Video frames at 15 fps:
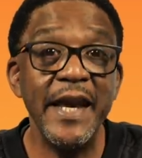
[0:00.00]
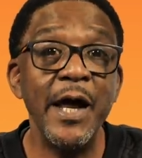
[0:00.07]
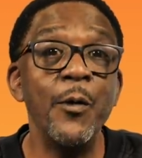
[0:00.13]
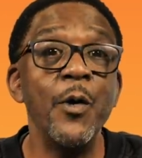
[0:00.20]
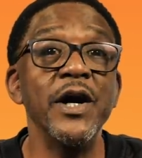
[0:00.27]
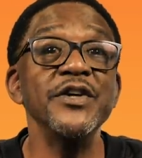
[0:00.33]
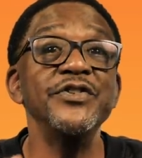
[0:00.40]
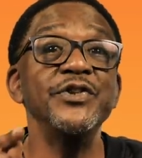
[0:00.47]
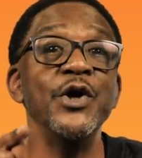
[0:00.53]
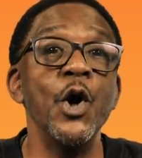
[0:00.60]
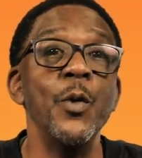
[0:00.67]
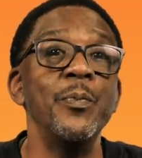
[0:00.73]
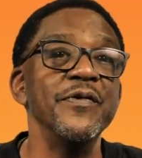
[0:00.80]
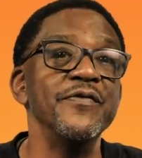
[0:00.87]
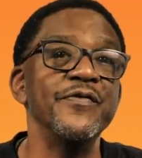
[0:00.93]
They want us to
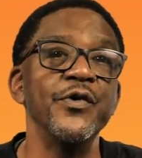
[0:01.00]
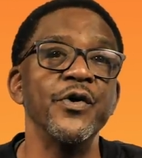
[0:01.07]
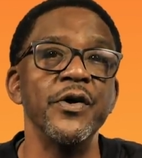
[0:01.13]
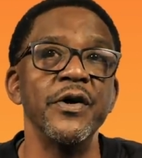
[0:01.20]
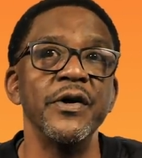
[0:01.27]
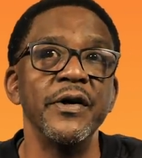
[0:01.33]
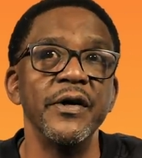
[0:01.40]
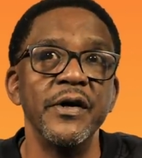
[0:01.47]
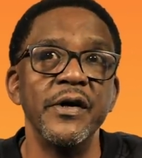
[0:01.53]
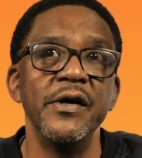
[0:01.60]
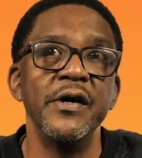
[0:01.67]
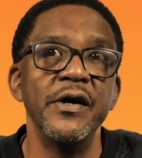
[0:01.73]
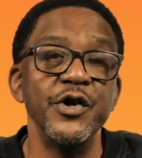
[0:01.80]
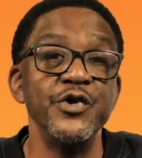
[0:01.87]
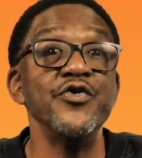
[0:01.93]
open for
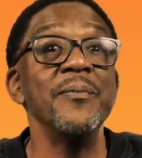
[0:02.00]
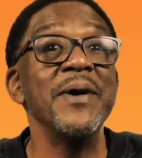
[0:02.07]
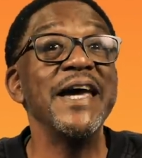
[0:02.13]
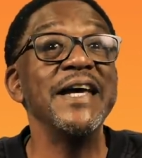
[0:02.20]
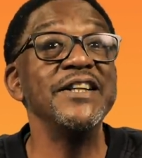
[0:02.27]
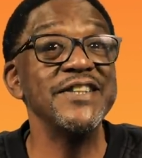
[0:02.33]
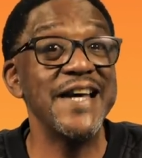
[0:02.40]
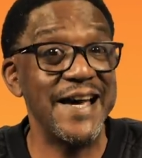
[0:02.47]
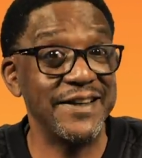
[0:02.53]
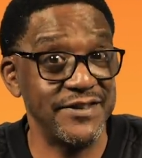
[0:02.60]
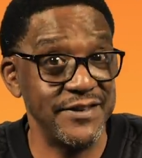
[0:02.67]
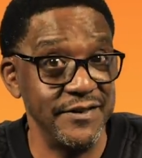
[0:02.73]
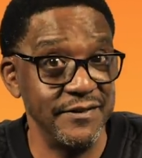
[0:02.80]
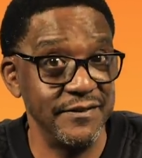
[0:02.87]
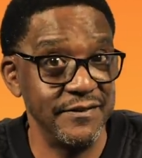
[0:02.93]
Jermaine
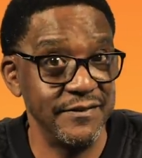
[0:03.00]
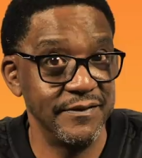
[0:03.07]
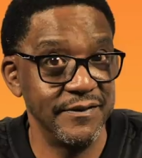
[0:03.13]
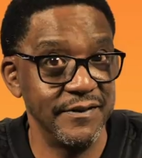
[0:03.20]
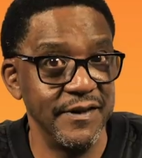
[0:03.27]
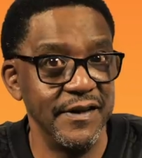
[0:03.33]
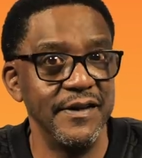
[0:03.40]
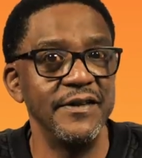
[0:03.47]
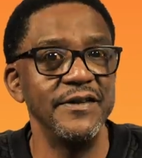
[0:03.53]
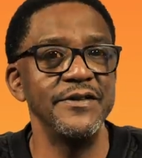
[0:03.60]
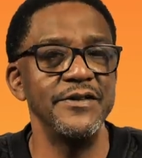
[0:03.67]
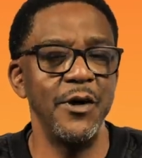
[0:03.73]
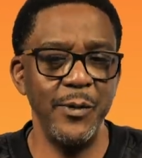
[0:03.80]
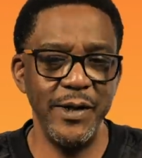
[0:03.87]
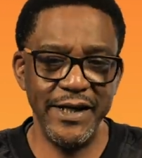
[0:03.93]
Jackson.
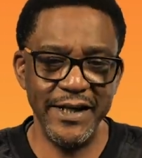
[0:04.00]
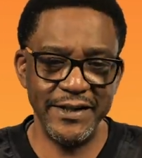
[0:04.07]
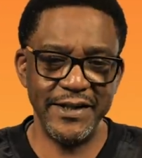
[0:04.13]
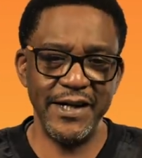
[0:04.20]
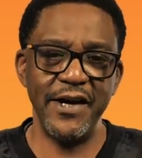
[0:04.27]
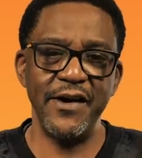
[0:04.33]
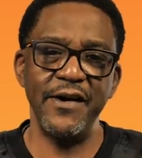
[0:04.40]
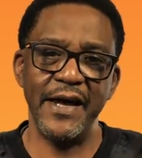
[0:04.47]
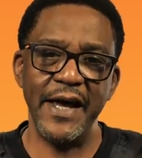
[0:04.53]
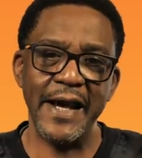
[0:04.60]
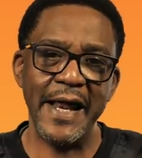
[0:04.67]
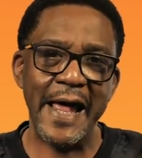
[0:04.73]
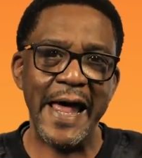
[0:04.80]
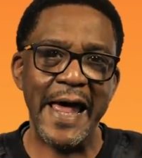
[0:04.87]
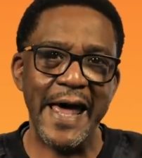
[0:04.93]
So we get there
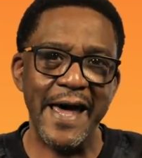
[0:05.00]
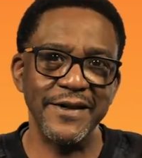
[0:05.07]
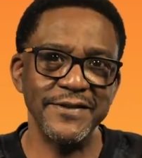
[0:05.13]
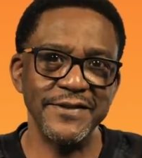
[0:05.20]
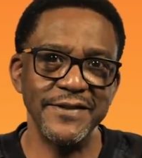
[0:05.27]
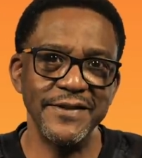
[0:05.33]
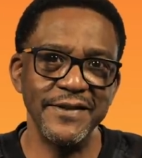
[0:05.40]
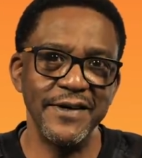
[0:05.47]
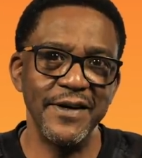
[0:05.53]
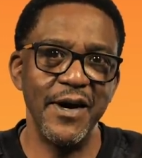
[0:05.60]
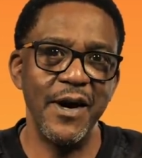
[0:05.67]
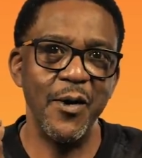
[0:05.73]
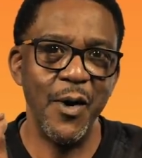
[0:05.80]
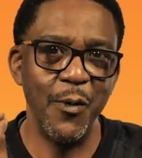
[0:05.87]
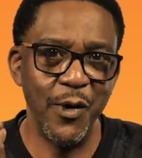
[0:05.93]
and I ask,
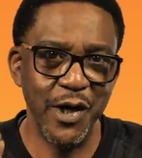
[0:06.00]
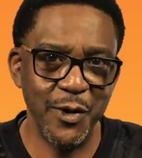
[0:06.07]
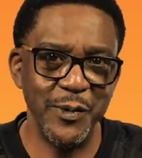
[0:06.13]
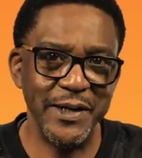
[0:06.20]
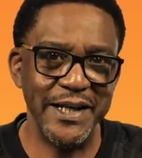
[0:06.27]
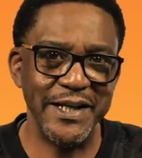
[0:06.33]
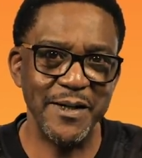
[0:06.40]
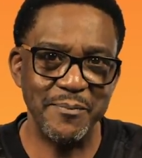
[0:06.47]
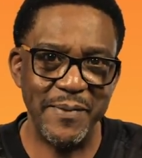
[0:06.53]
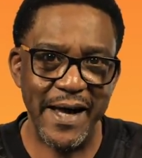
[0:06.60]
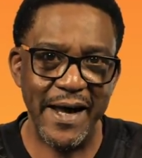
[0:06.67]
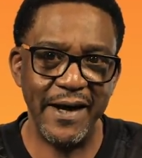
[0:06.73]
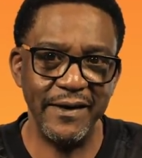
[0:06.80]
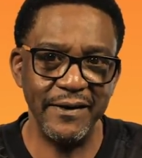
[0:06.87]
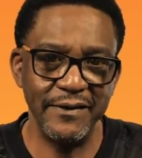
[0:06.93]
what are we getting
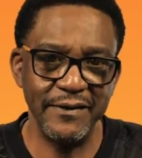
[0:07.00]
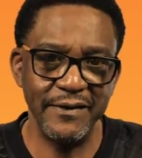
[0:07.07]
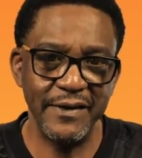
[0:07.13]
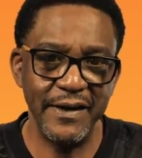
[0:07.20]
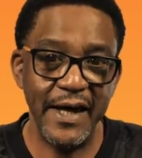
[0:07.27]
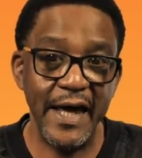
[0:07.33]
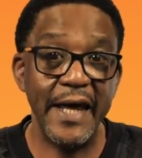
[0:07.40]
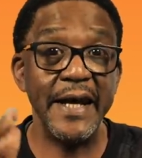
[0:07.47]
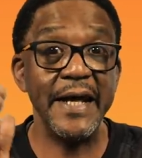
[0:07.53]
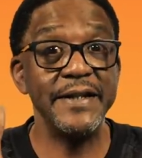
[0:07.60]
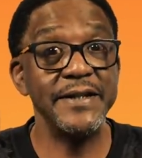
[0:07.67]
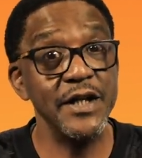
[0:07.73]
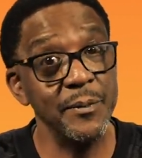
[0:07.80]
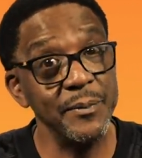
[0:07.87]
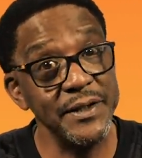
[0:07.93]
paid? And
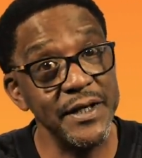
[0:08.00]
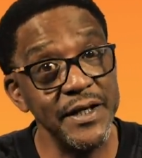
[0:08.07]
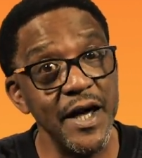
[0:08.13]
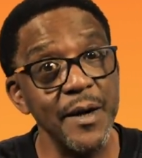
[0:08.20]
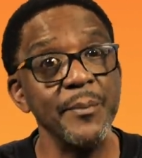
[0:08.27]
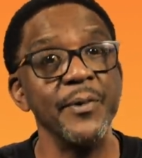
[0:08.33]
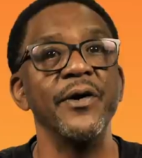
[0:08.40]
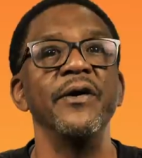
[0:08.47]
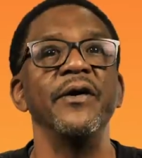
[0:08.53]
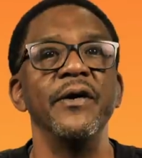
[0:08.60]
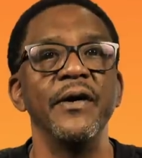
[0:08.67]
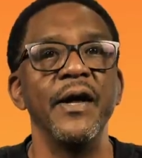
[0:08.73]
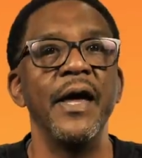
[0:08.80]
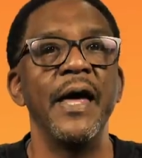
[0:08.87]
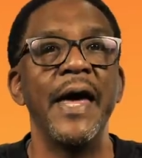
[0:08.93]
they tell me the number,
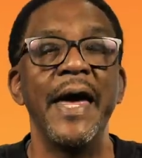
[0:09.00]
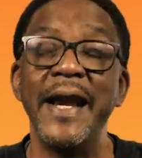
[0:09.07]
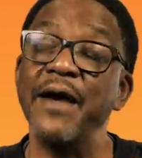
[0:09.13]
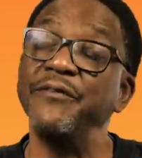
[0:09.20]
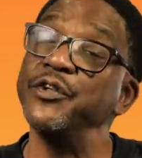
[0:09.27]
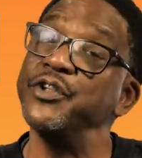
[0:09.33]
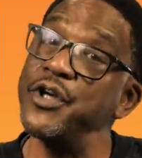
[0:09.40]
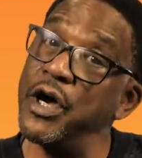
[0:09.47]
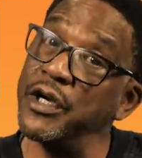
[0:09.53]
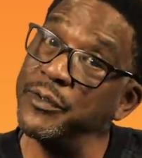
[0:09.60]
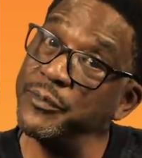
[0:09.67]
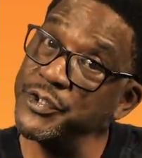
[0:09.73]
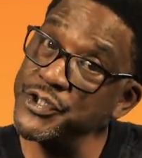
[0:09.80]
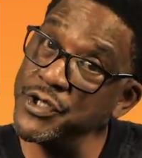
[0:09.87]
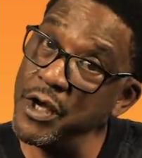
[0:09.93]
and after
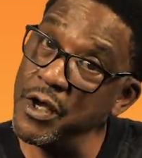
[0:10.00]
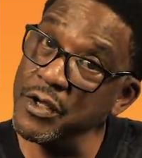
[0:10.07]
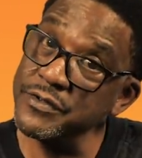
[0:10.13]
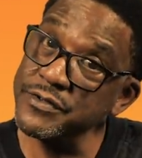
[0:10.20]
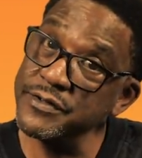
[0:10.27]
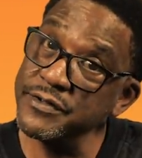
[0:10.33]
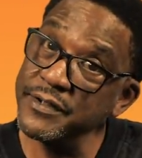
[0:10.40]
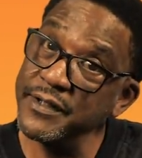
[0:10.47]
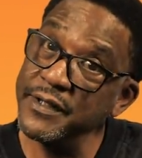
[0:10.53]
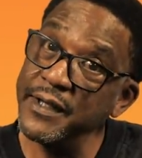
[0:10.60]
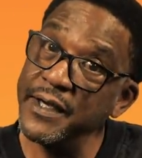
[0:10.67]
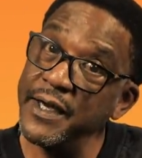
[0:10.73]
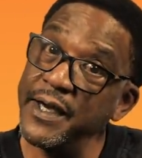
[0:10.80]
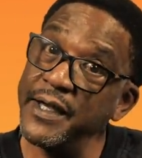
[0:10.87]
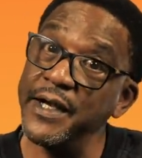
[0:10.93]
talking with Charles
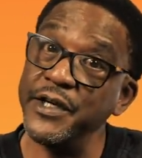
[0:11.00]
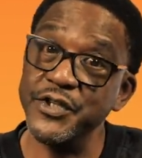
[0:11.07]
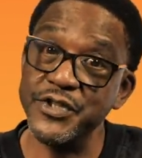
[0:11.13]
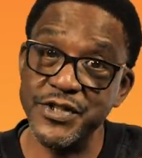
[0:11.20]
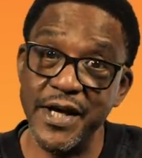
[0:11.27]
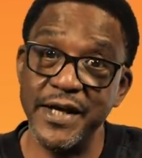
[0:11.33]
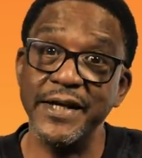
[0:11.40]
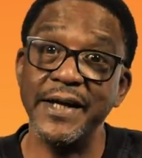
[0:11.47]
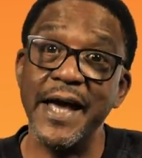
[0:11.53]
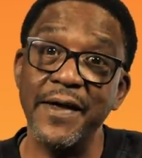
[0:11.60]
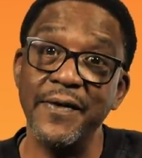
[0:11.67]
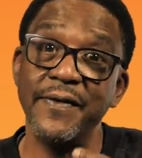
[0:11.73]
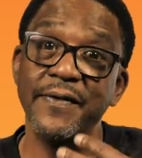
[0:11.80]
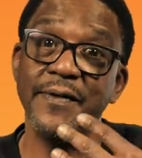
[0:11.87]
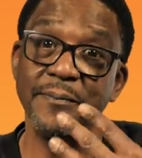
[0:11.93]
and understanding
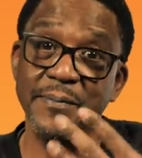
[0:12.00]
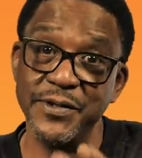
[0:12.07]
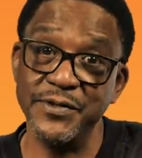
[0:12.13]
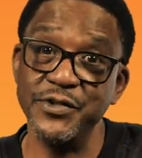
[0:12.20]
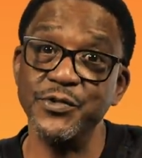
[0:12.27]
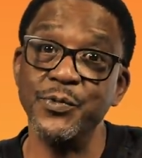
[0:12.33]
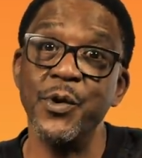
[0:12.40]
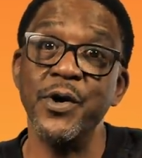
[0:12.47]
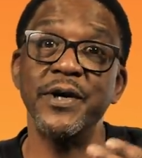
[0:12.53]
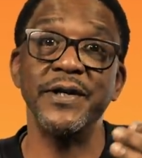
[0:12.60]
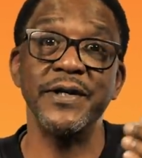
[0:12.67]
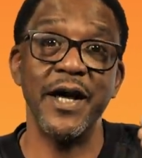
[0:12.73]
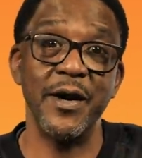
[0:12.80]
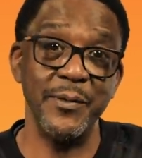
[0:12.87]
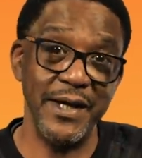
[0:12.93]
how the business
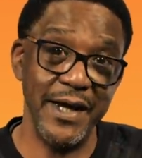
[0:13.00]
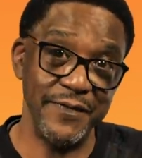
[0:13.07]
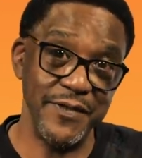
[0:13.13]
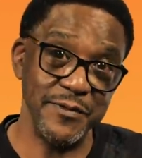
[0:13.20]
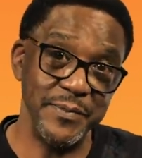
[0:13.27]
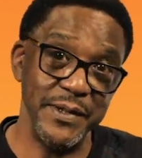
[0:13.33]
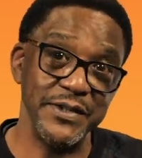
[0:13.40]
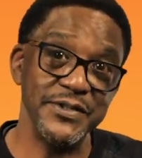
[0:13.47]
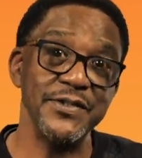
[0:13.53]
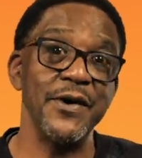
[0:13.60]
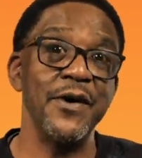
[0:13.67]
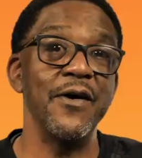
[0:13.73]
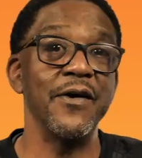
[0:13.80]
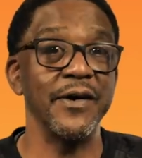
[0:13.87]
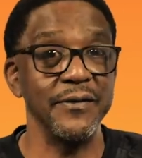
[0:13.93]
work and how we have this big
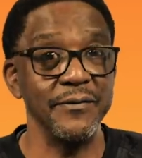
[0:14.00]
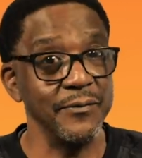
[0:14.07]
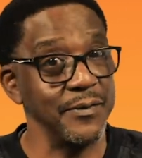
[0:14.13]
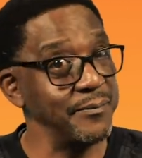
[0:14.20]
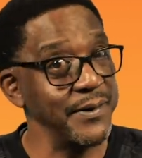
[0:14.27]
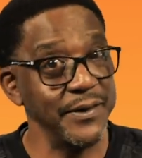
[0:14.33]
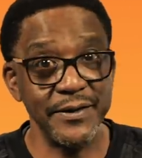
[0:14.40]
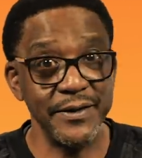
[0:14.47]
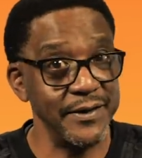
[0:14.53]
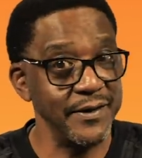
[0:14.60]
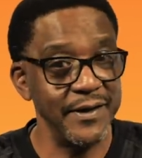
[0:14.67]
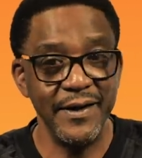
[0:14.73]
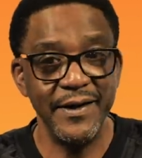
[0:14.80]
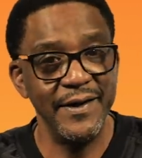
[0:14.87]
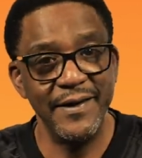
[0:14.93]
song and we're bigger
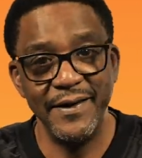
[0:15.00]
than,